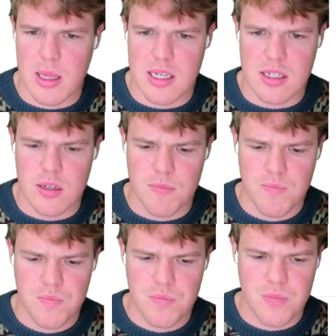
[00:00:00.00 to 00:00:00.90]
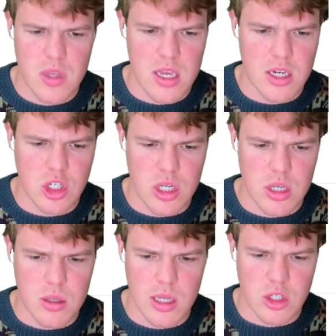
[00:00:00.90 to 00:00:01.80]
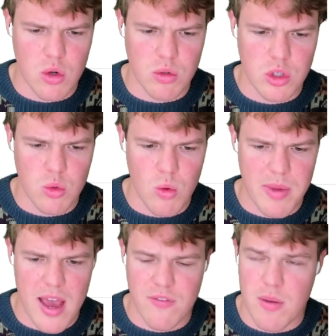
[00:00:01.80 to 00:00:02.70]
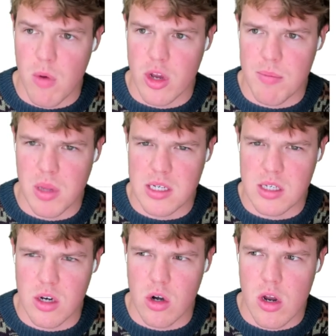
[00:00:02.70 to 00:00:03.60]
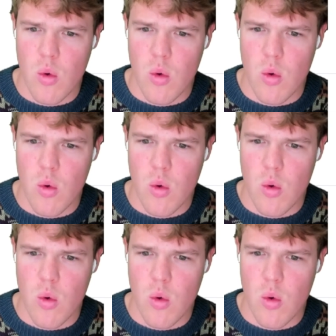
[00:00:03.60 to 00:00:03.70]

listing e.g., let's go to Web Cafe Marketplace here.